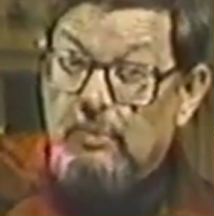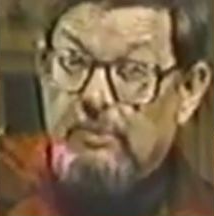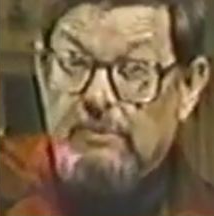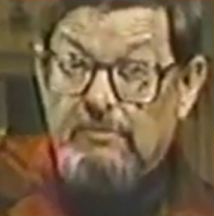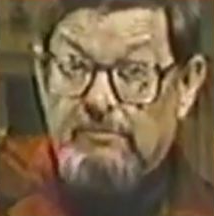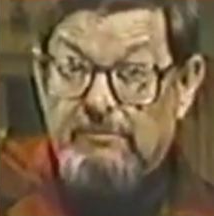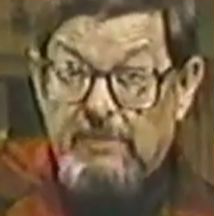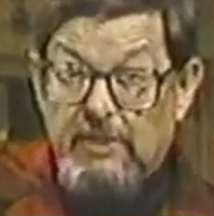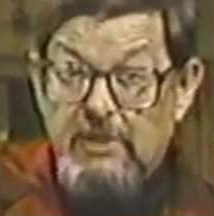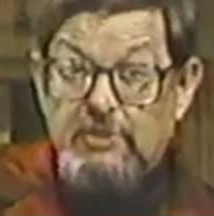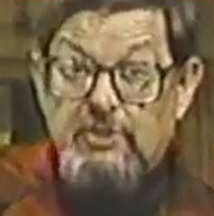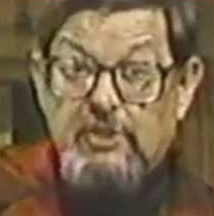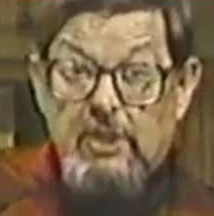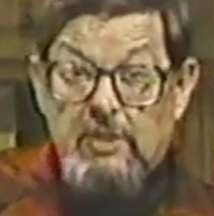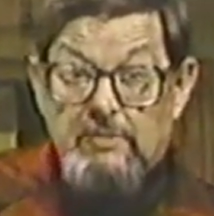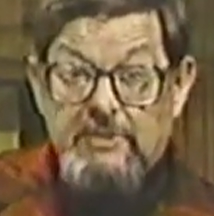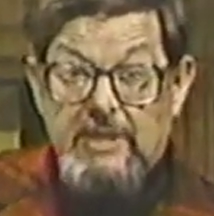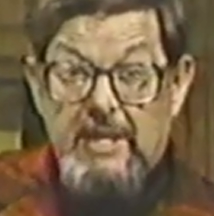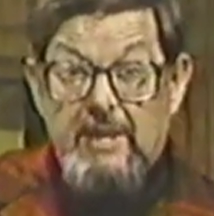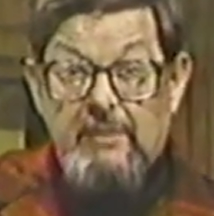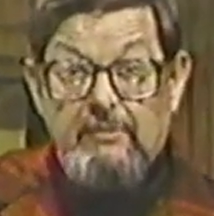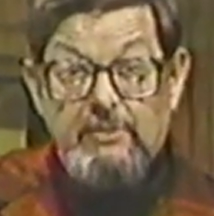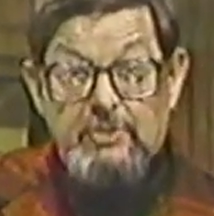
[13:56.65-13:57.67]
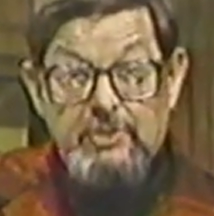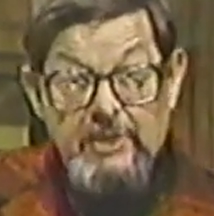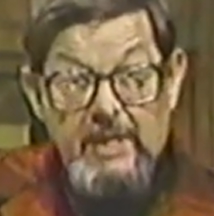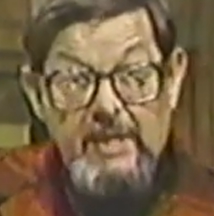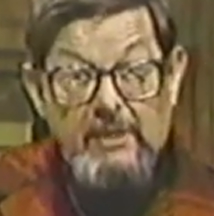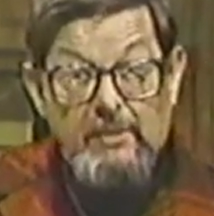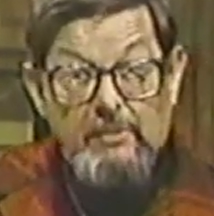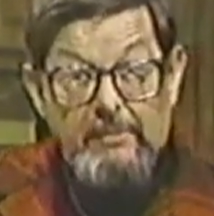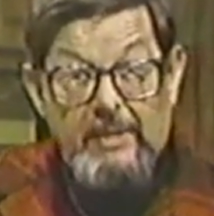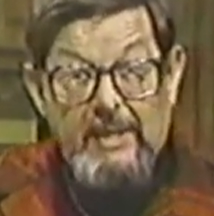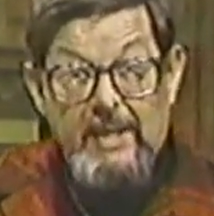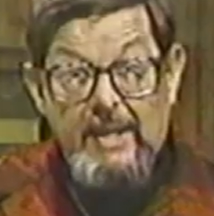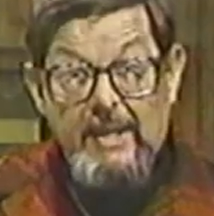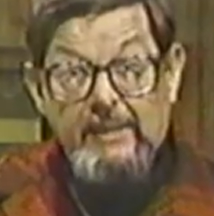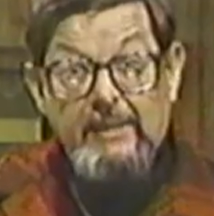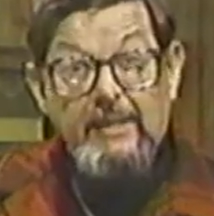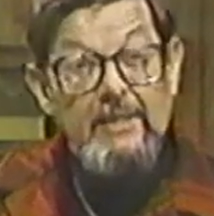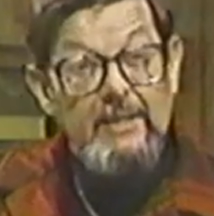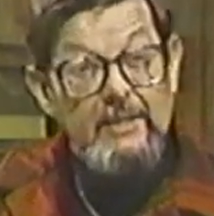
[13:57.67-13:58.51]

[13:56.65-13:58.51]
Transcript: When the fish comes out of the shaker bag,